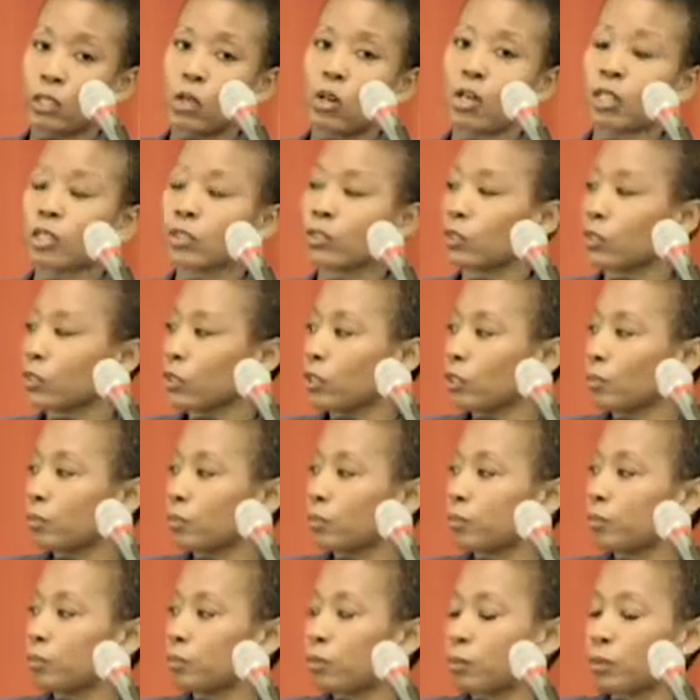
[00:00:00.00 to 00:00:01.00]

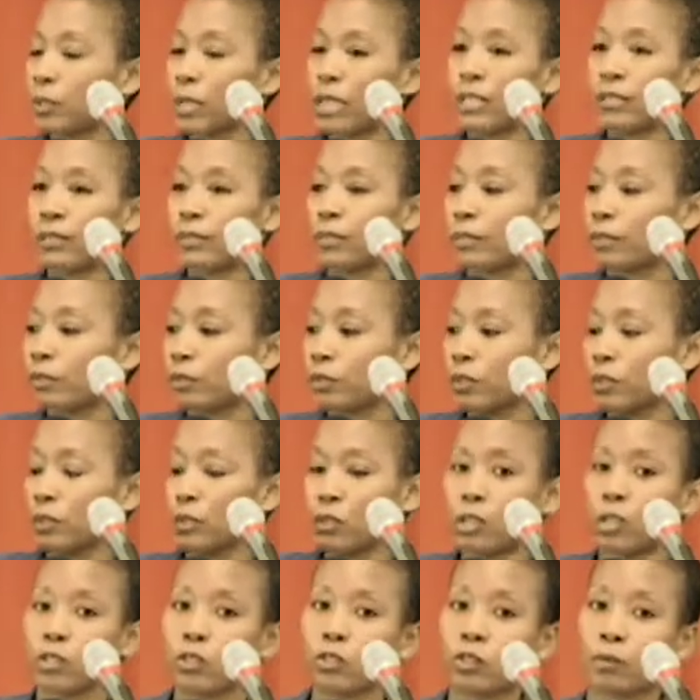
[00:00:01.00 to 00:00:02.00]
long-term
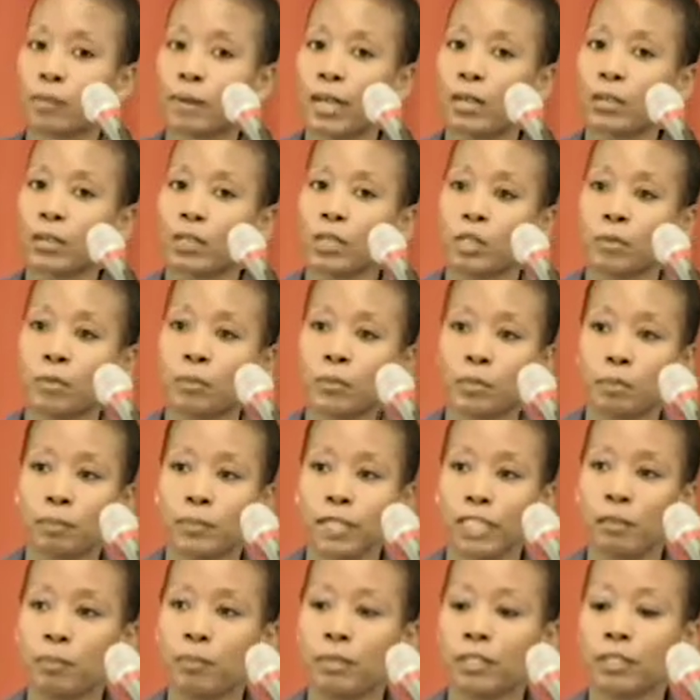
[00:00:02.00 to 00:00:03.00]
outcomes
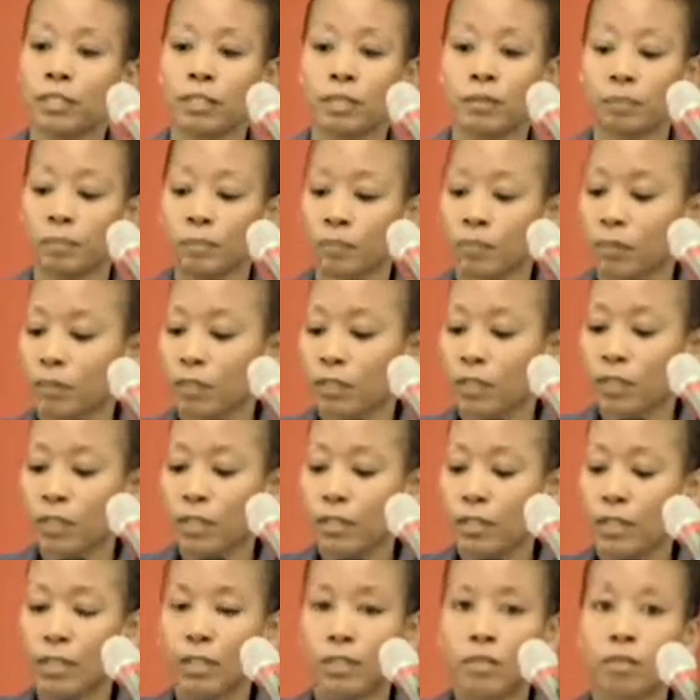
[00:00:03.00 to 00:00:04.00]
may be
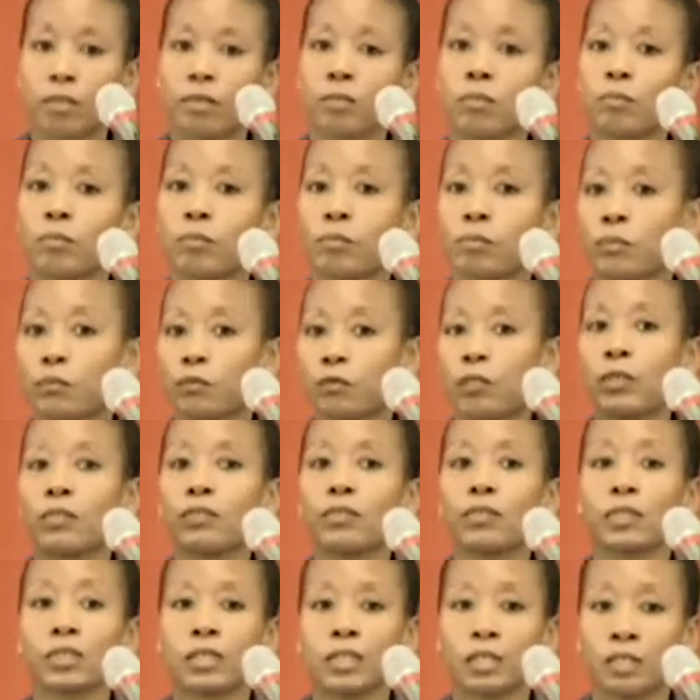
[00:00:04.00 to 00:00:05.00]
that
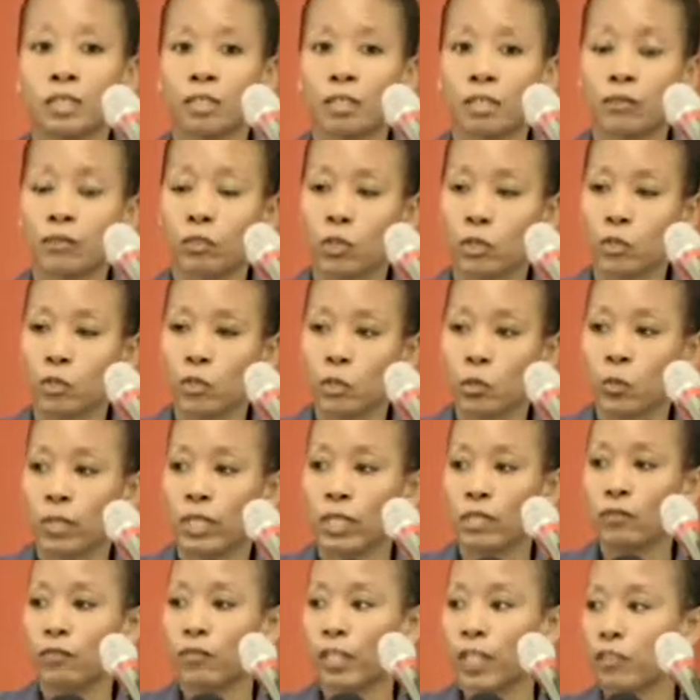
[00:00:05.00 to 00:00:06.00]
15 of those
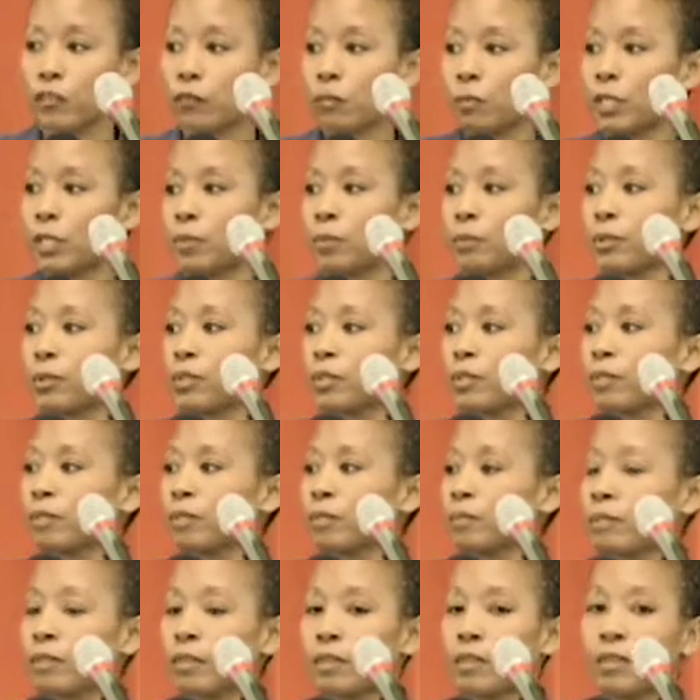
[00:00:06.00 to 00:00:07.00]
25 people
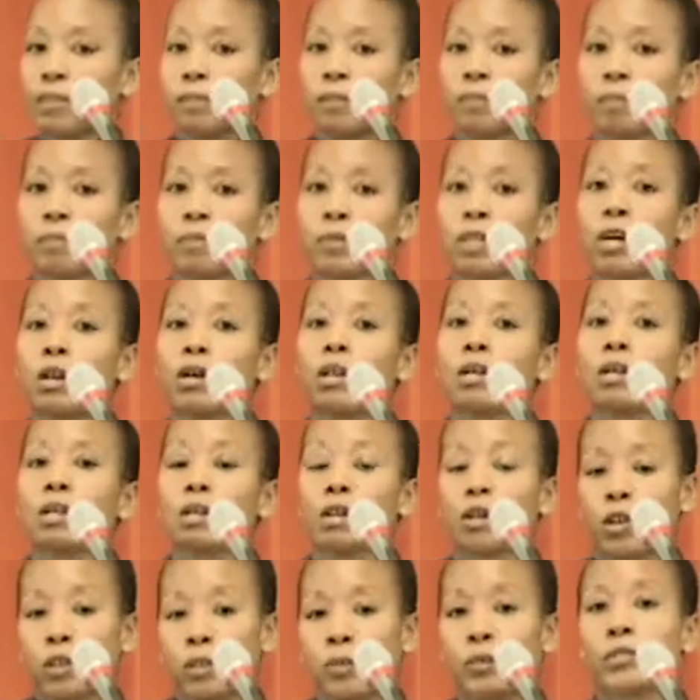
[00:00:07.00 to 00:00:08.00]

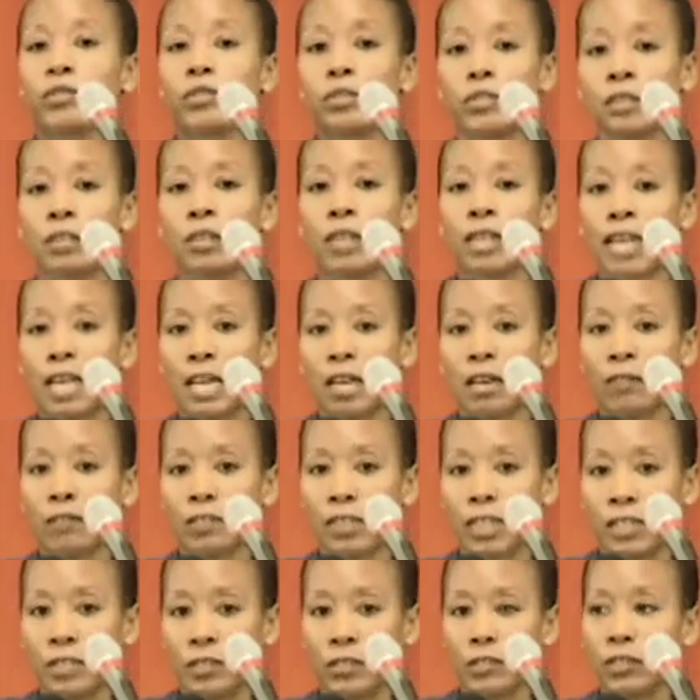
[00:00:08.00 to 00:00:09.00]
still have
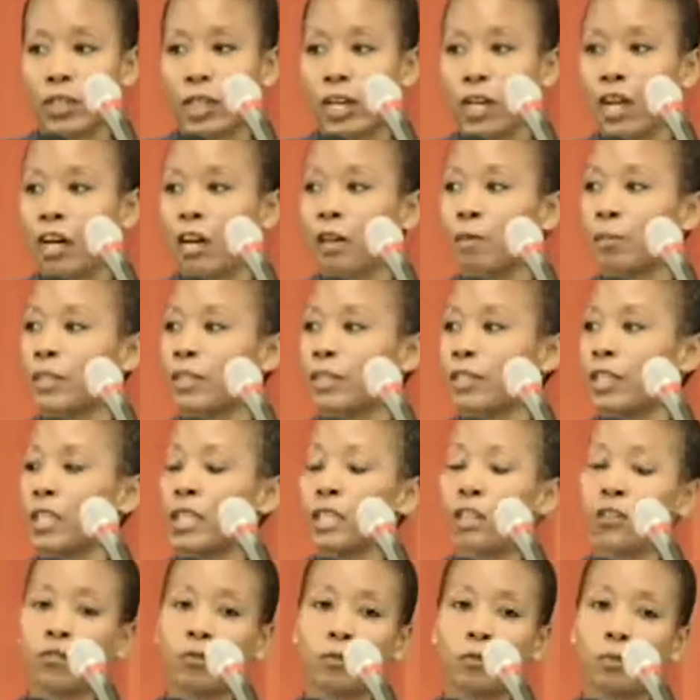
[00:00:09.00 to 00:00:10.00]
that job and they
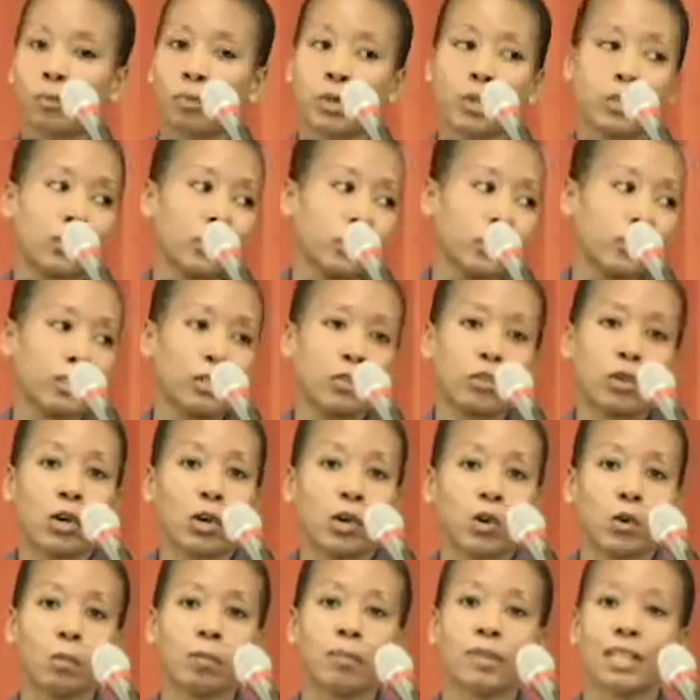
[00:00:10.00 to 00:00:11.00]
have purchased a
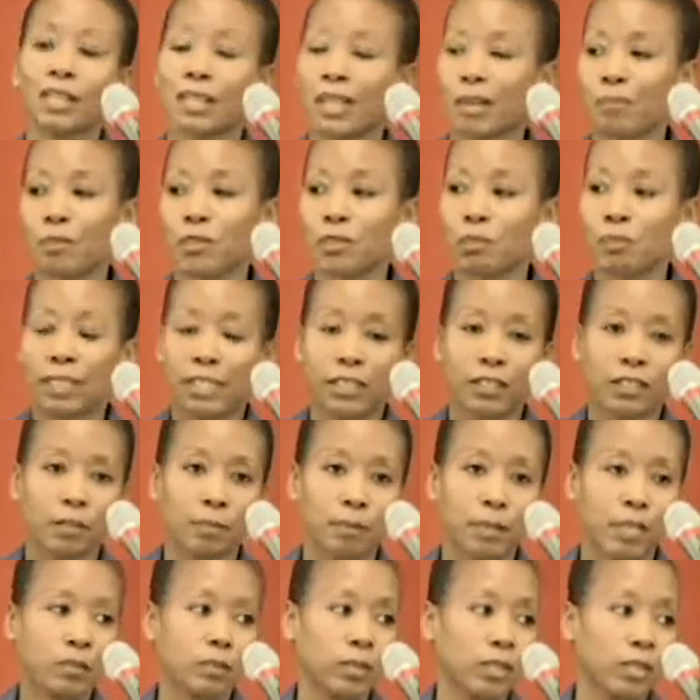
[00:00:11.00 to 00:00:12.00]
home. I'm just making
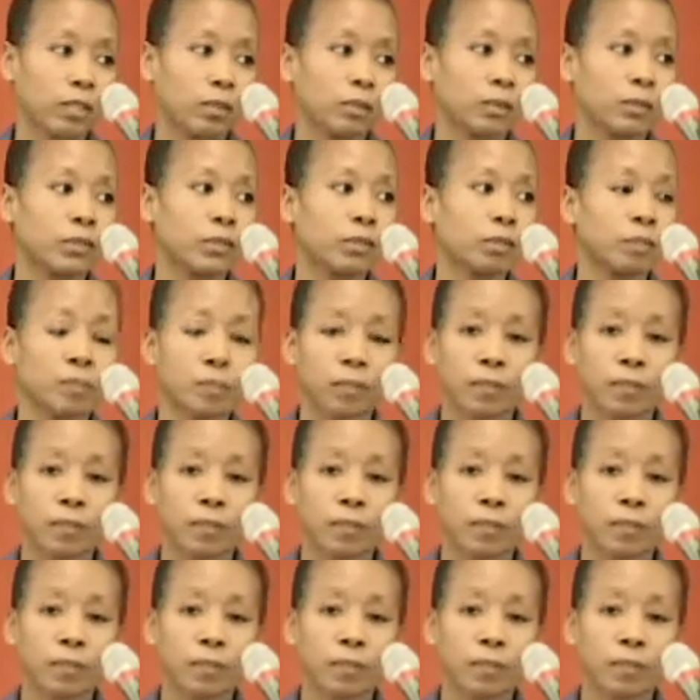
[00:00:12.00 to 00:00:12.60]
up outcomes.